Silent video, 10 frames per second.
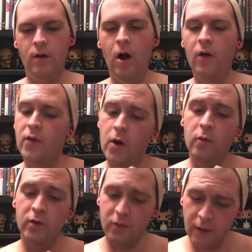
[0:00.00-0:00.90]
Although
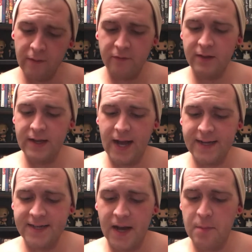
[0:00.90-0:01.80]
regretfully I
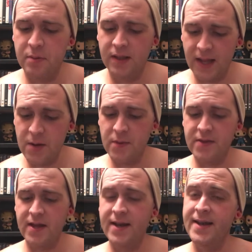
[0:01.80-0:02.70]
did not play
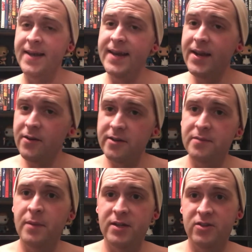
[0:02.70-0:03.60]
with it near
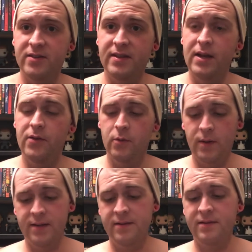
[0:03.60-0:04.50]
as much as the other
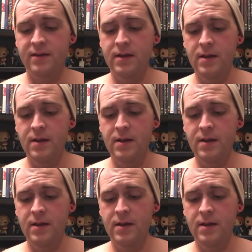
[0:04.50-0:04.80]
ones,